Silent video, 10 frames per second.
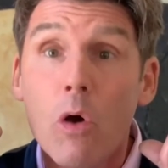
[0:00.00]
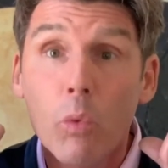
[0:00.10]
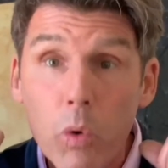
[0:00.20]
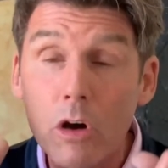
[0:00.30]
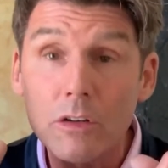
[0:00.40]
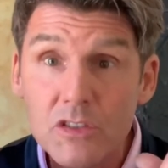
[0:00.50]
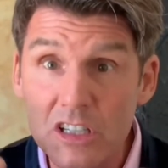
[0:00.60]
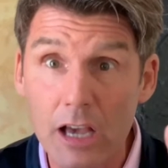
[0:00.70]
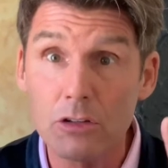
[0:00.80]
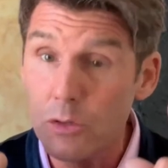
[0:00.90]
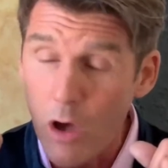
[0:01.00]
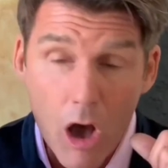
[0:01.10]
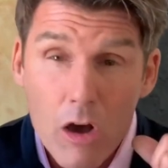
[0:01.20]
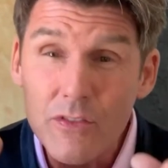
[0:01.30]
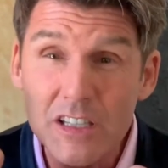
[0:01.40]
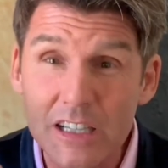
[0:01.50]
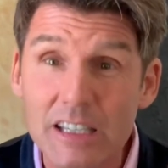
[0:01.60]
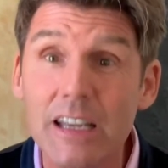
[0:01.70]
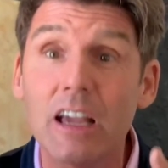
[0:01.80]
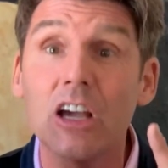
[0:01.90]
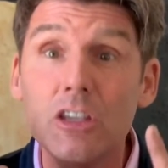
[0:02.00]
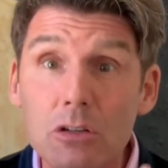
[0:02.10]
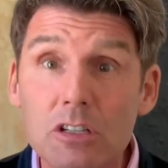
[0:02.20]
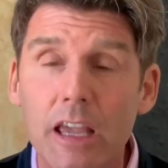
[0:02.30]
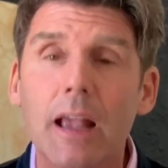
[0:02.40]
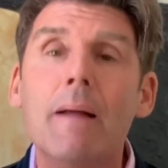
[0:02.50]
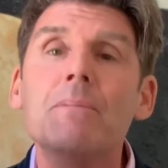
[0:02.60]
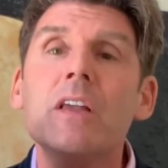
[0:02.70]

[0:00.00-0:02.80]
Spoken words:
world of sales who are over succeeding are using,